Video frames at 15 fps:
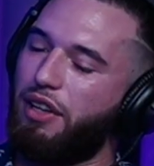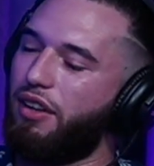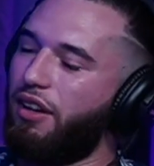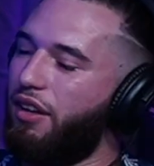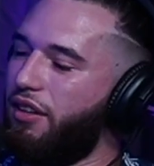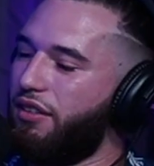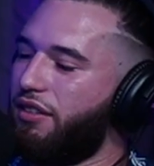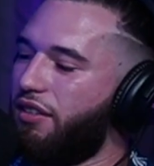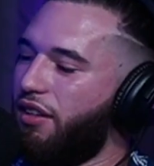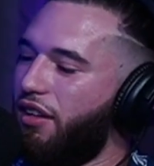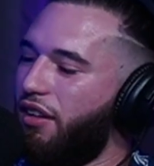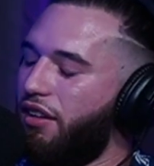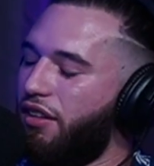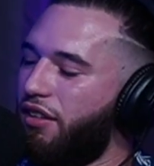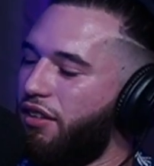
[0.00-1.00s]
because
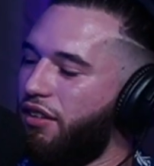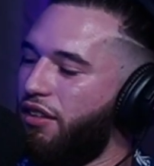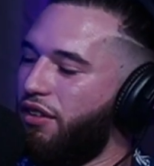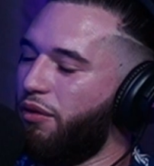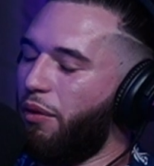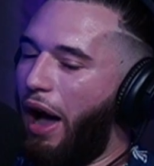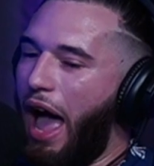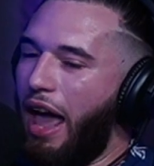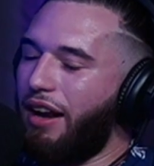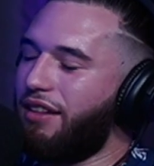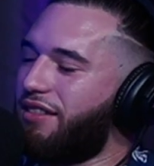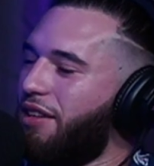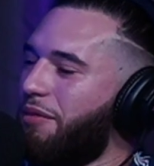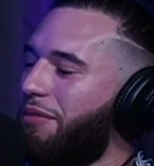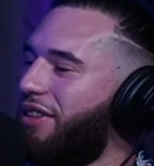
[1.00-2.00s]
I
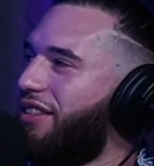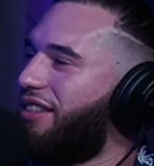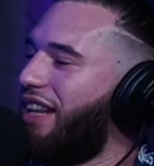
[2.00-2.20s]
didn't see him.